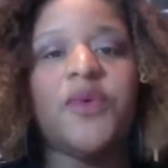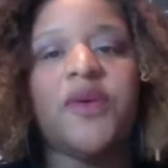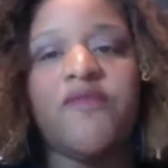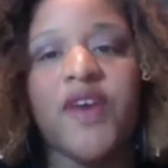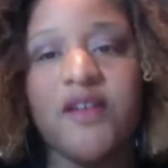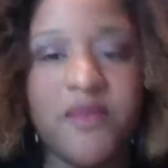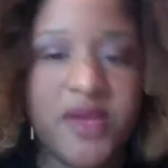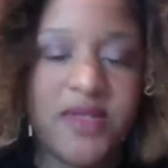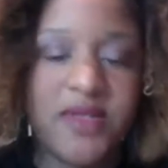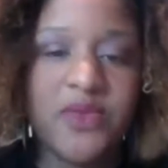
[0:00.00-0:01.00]

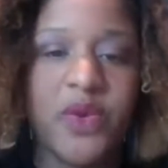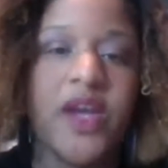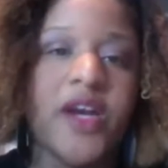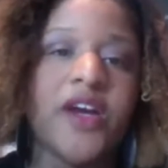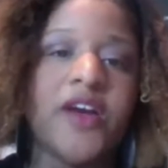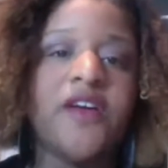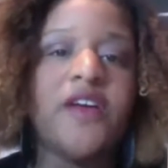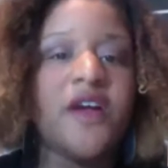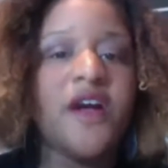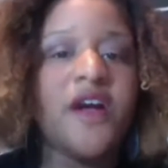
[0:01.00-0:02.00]
environments where
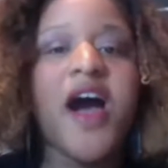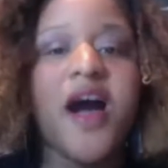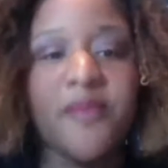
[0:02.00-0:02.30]
their